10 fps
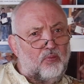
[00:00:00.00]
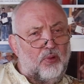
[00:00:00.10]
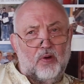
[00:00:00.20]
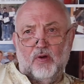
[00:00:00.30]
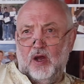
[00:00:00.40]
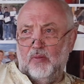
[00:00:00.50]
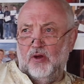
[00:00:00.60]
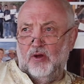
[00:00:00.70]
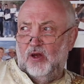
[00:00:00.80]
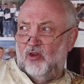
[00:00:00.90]
program
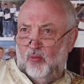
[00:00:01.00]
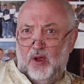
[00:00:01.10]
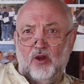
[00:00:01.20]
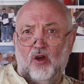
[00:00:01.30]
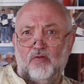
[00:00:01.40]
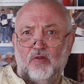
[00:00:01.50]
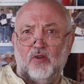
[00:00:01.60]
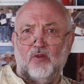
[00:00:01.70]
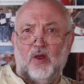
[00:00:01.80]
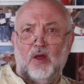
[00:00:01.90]
in its main
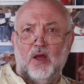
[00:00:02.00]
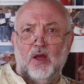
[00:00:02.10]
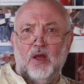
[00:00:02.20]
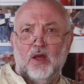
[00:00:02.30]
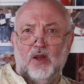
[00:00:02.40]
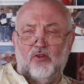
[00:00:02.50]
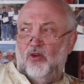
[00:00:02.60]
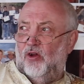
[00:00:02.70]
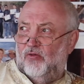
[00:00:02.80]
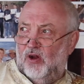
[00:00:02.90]
office.
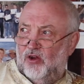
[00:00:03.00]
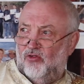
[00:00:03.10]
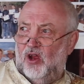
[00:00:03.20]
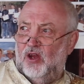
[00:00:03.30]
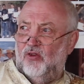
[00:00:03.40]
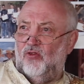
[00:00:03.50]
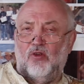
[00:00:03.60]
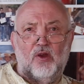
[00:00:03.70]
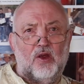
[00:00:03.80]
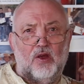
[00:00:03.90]
It's not really
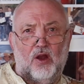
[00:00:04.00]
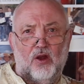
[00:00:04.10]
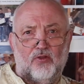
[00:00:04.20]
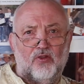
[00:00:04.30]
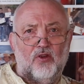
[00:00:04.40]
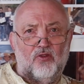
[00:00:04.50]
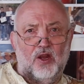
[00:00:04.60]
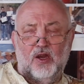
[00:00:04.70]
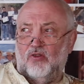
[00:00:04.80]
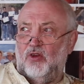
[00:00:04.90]
changed a lot since
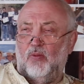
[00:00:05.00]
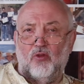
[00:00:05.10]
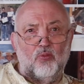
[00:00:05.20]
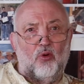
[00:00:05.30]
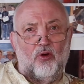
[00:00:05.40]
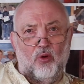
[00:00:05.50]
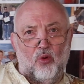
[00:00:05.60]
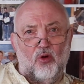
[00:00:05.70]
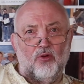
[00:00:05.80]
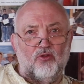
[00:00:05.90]
then, except there's more
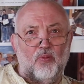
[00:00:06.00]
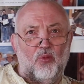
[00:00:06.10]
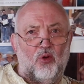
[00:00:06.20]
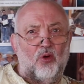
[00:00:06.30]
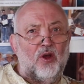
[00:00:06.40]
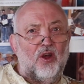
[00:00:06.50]
awards and more